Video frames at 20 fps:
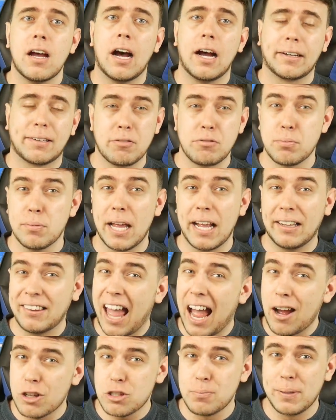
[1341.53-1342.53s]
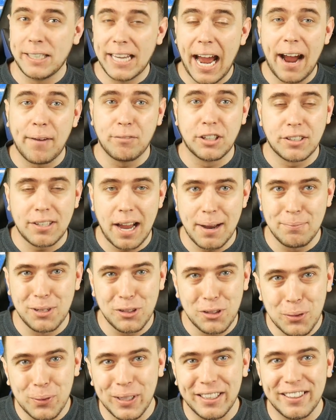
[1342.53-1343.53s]
Uh, gives allows allows me to have the time to
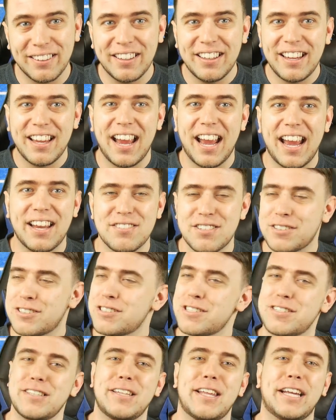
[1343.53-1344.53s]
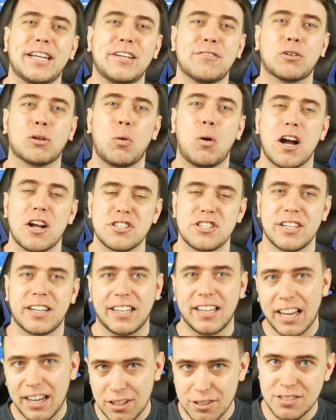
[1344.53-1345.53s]
do it. And seriously, thank you for
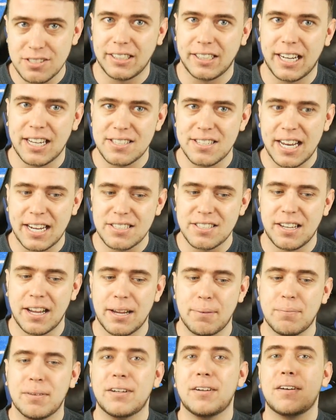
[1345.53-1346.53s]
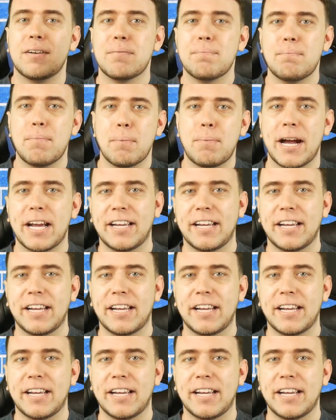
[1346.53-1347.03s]
watching, and I'll see you guys next time. Bye